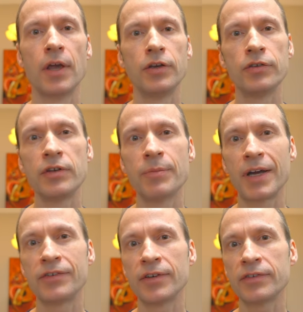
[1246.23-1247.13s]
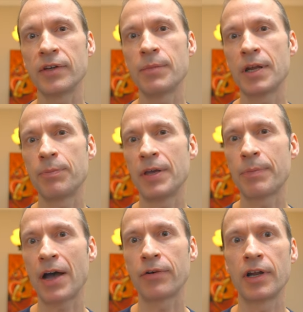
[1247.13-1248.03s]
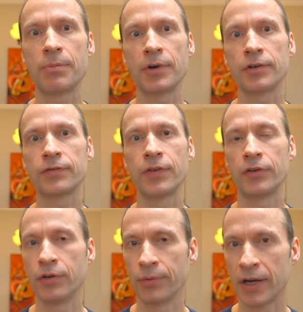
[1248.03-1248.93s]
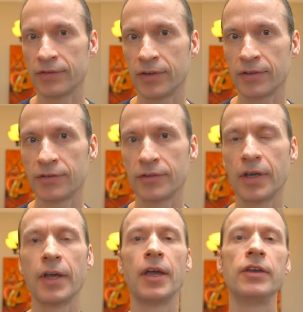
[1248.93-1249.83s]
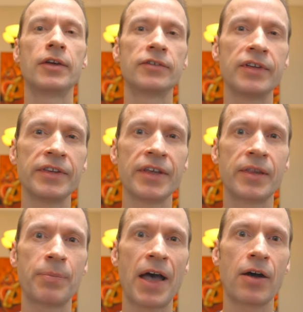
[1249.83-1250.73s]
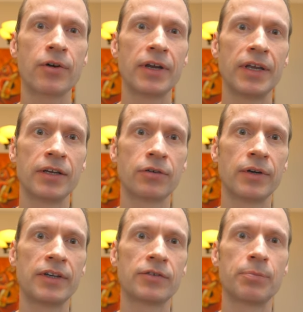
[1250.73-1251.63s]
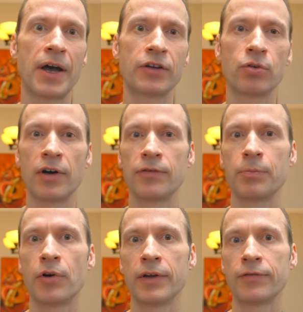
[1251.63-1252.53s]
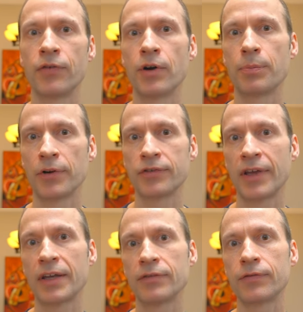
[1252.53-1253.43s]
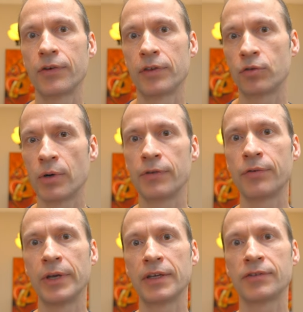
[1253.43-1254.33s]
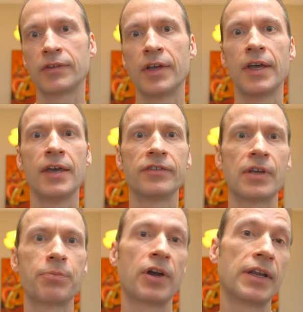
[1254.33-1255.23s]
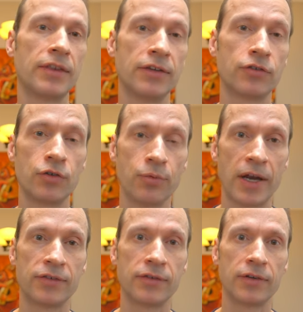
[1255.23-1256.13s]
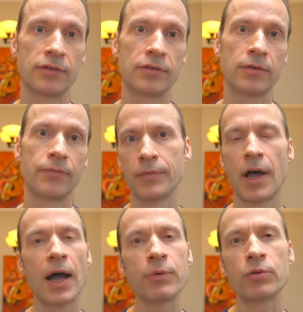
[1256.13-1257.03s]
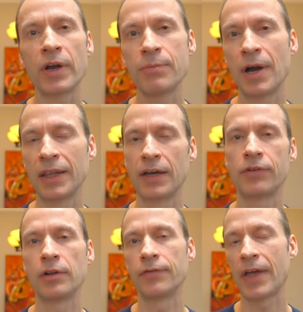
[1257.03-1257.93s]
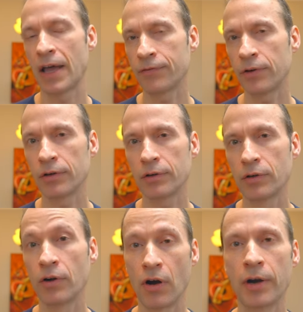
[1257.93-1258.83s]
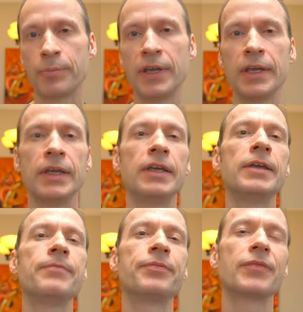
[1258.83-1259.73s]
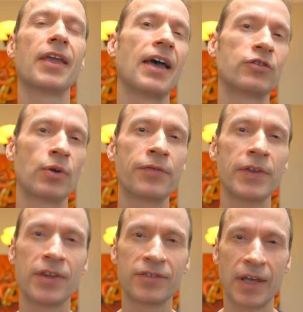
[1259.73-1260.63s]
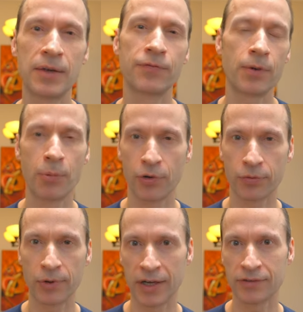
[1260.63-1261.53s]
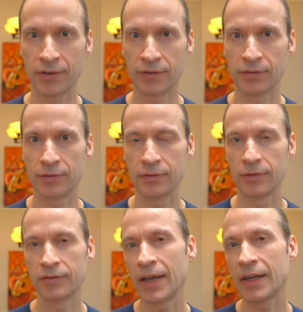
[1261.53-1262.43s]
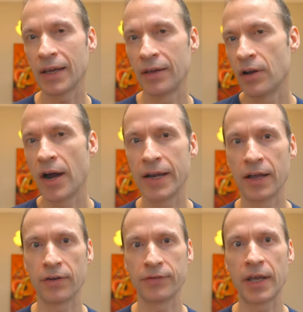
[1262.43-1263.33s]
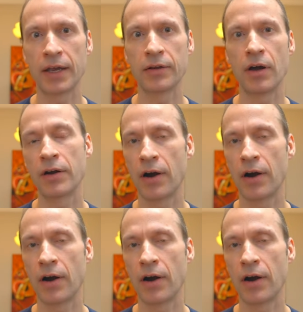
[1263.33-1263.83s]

Using my 60 minute peak power numbers for the two races, you can see that the power increased by 12.4% for the 12 weeks separating these two races. I would rate my level of effort, or RPE, as roughly the same for both races, say a 9 out of 10 on a